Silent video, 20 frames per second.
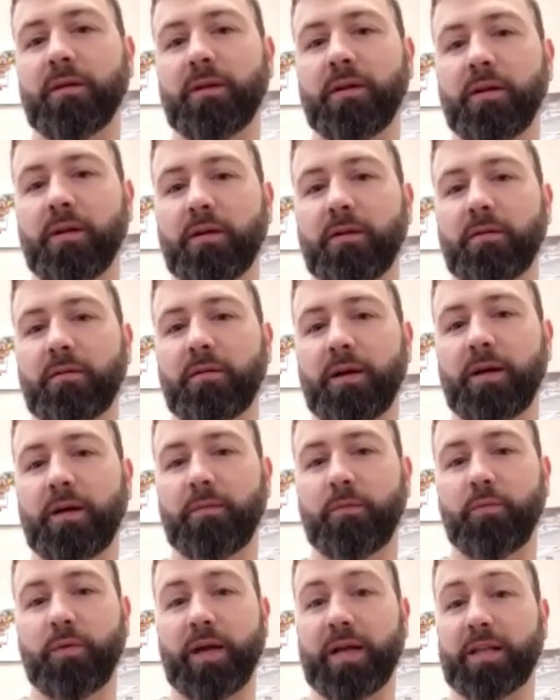You know, uh,
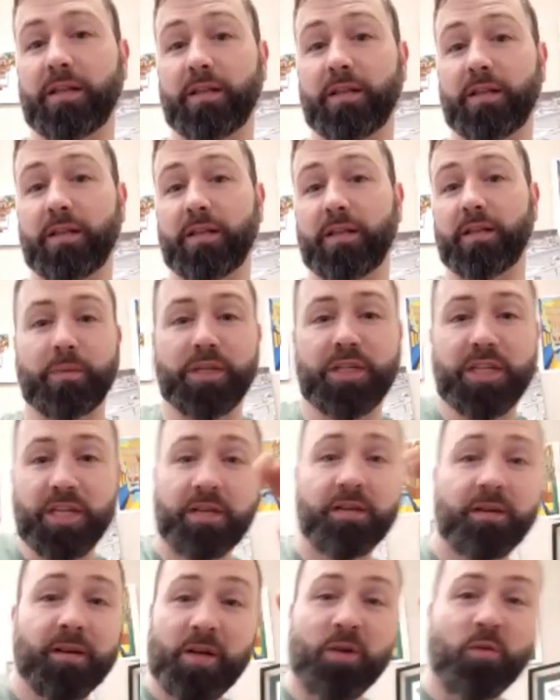we got the sewing
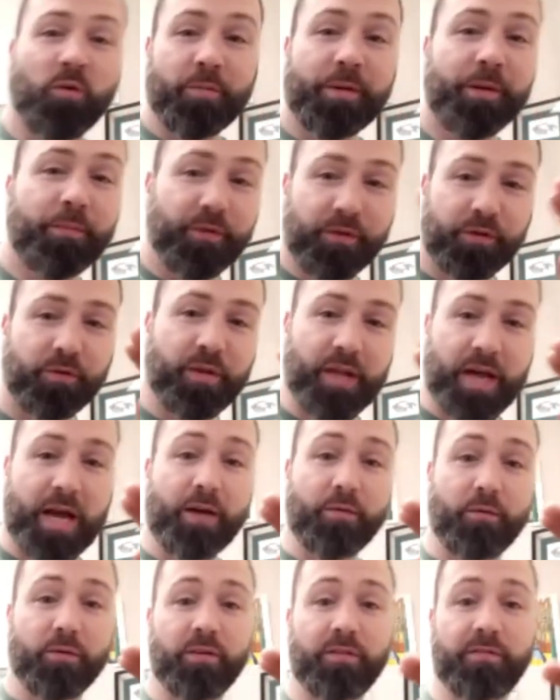machine where people do
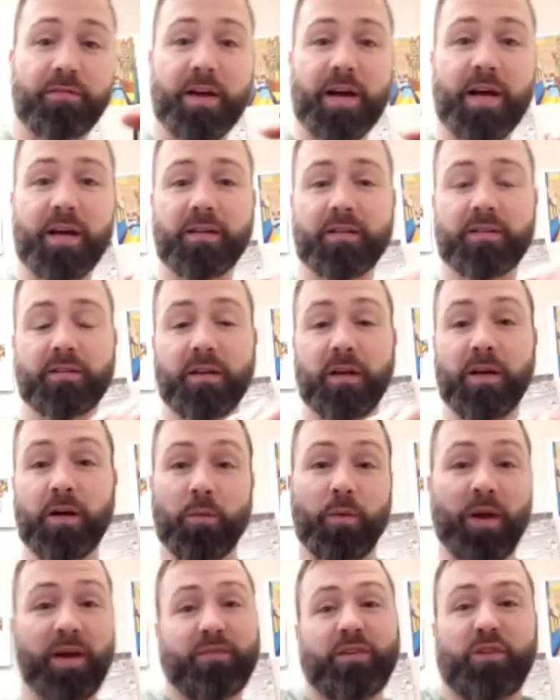that really fast.
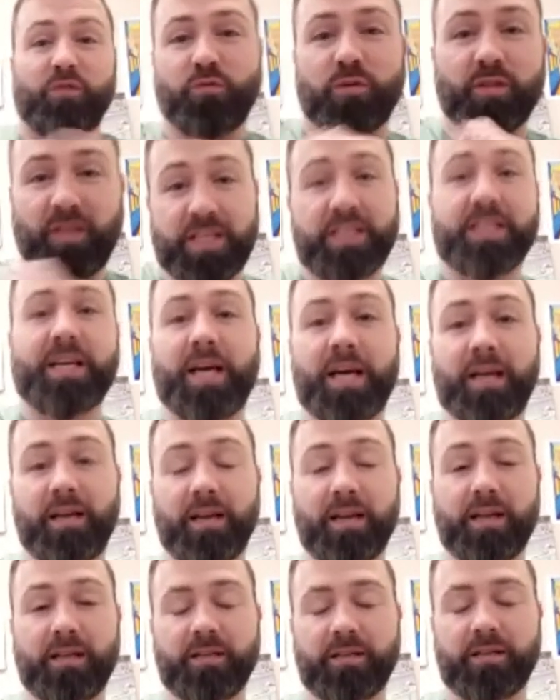We have mm-hmm. these really tight,
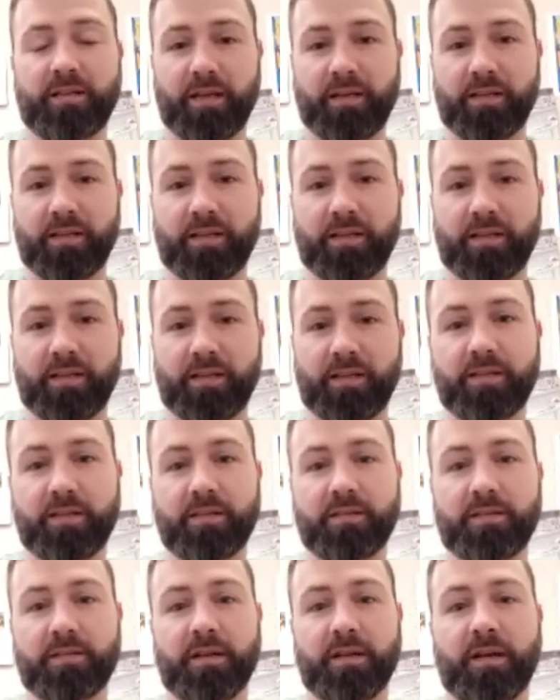in tight
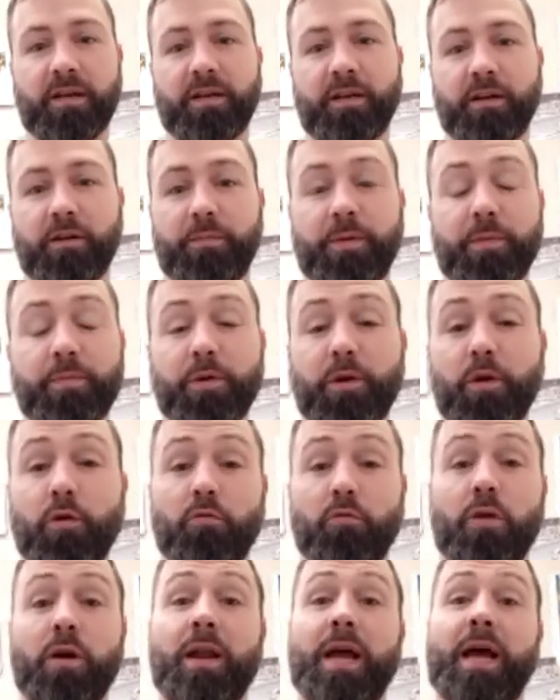slices. You know, mm-hmm. people don't
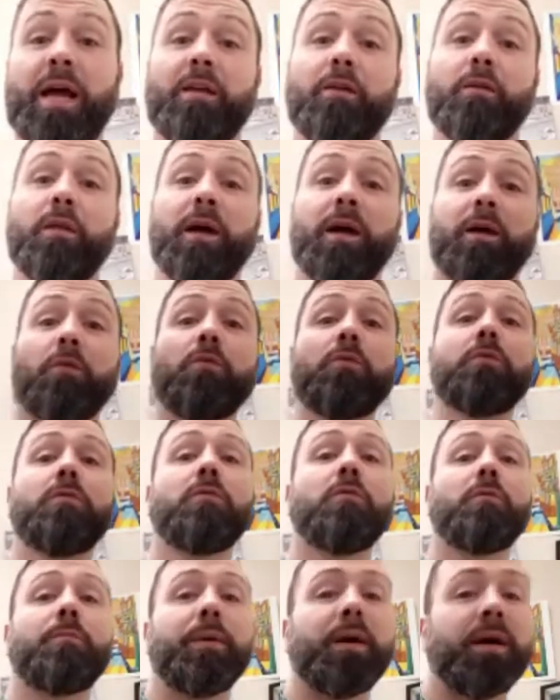run at you like
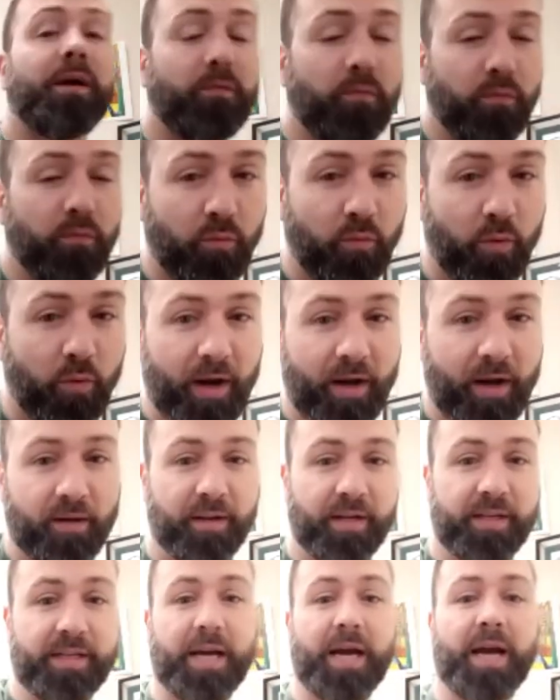ooh, big
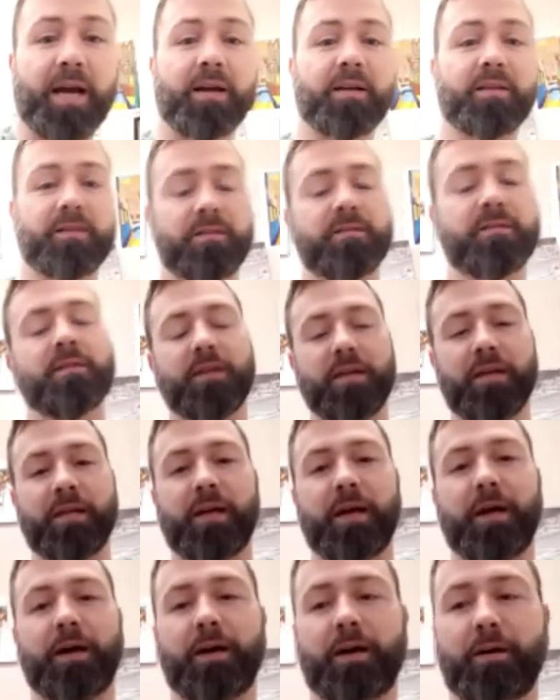wild attacks.
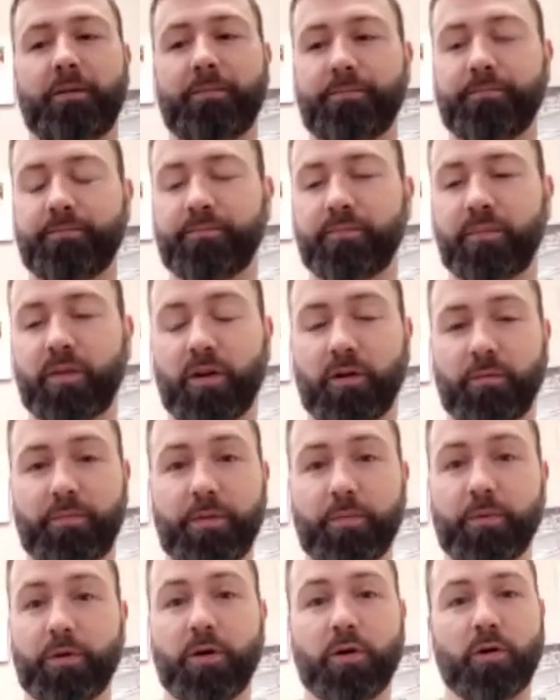Um, you know,
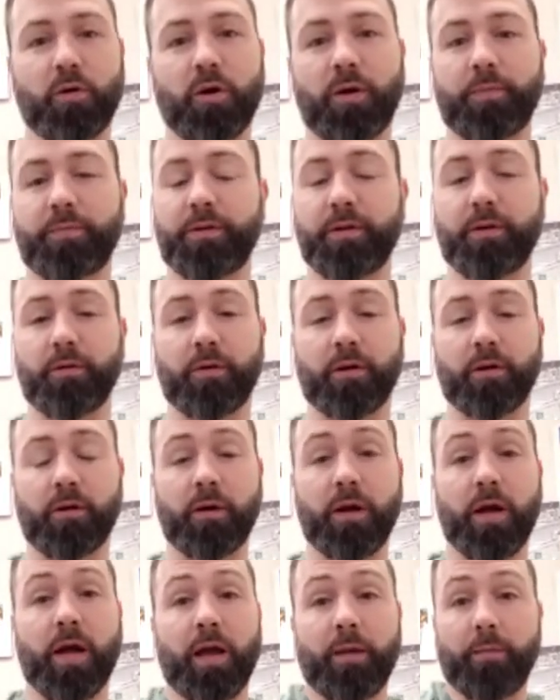people don't go up to you and
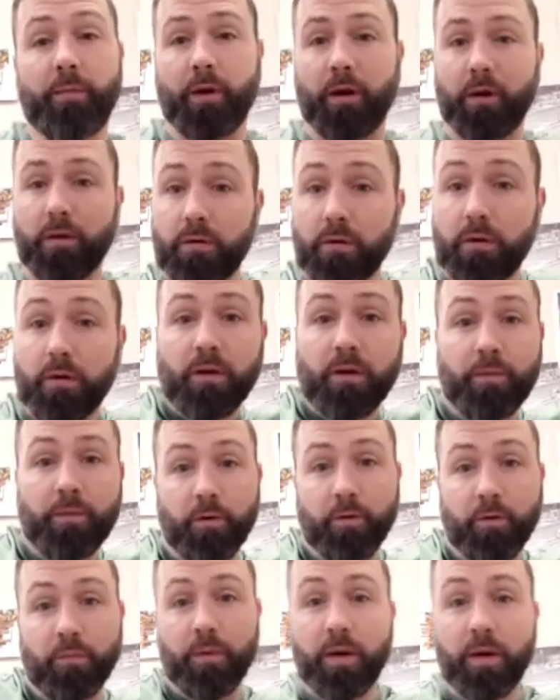go, "Hey, man, give me
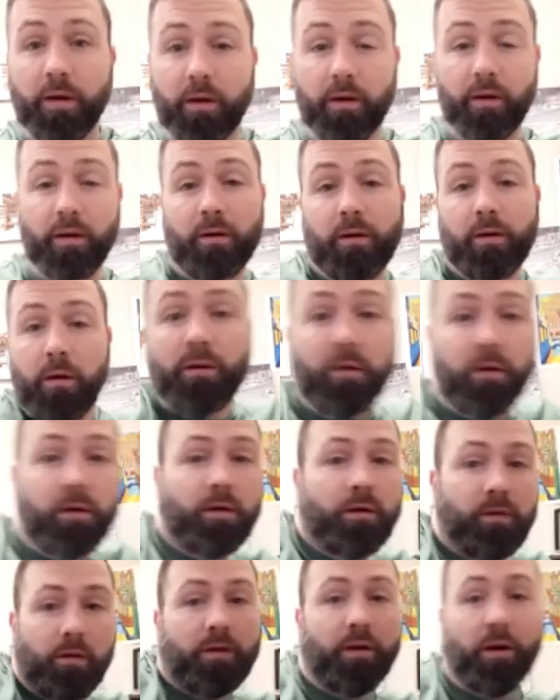your money,"
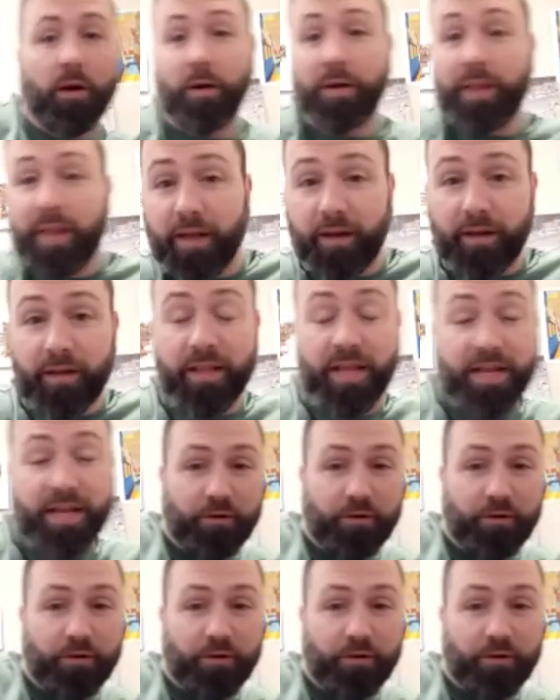you know, and they they